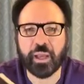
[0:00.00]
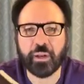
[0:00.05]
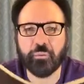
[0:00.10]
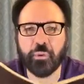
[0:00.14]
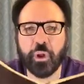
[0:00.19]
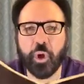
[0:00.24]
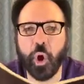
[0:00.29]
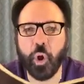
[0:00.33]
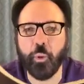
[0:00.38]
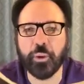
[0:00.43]

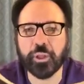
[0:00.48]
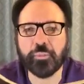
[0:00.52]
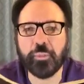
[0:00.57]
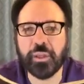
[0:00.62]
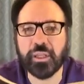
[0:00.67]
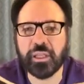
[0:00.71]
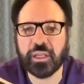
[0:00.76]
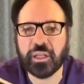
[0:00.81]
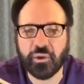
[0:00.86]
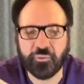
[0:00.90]
That will
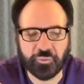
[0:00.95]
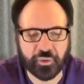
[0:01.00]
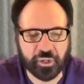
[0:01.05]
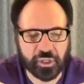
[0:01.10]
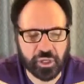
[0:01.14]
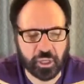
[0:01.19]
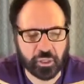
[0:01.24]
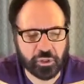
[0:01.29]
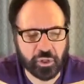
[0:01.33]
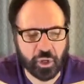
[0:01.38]
always be the
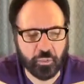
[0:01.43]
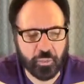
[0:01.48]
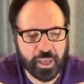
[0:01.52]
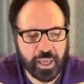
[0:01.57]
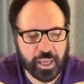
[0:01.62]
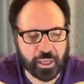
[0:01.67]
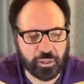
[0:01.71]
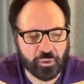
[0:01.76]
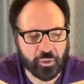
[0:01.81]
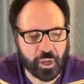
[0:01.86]
difference
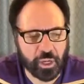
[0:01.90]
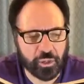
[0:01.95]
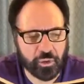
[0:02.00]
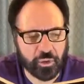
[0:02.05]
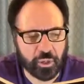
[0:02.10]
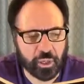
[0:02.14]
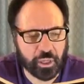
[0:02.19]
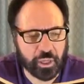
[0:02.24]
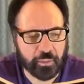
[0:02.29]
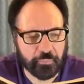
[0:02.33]
until we get to
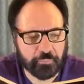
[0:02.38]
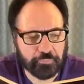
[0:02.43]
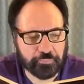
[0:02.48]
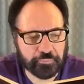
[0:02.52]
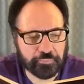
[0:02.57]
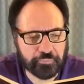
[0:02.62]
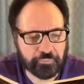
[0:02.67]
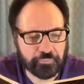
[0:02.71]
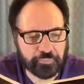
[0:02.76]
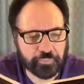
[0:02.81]
eternity.